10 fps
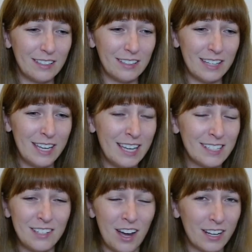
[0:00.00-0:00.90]

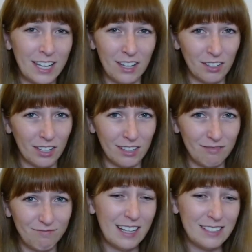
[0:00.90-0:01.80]
he's not a
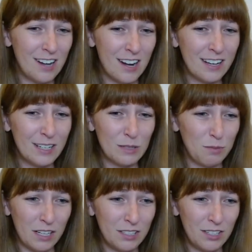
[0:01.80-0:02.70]
killer. It's not in his
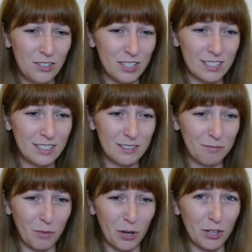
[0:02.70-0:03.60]
blood to just
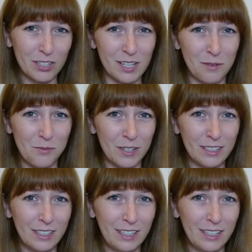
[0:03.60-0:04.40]
murder someone, you